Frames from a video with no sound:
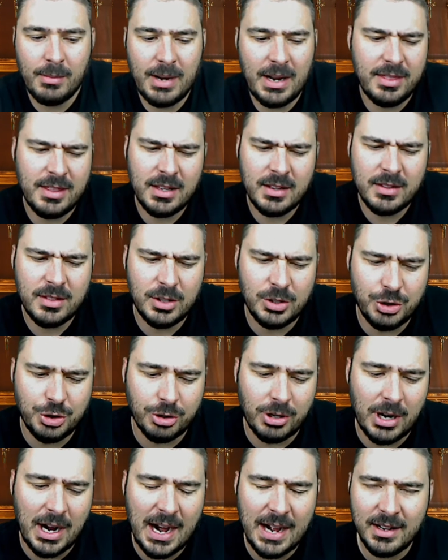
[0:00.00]
I think the
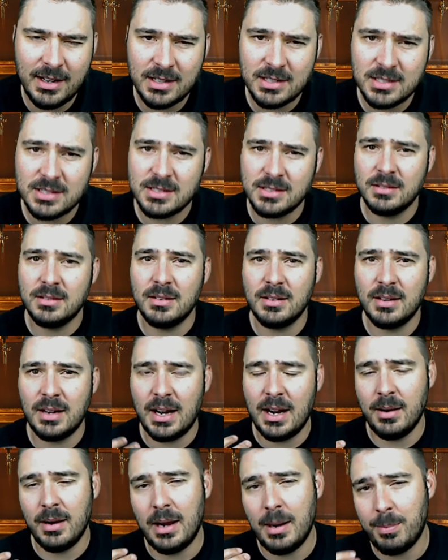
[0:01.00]
dryness
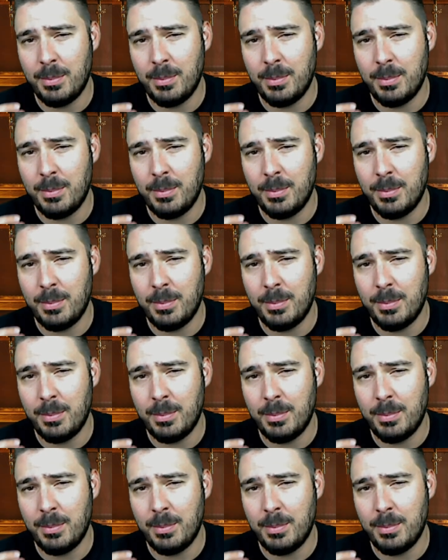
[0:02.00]
I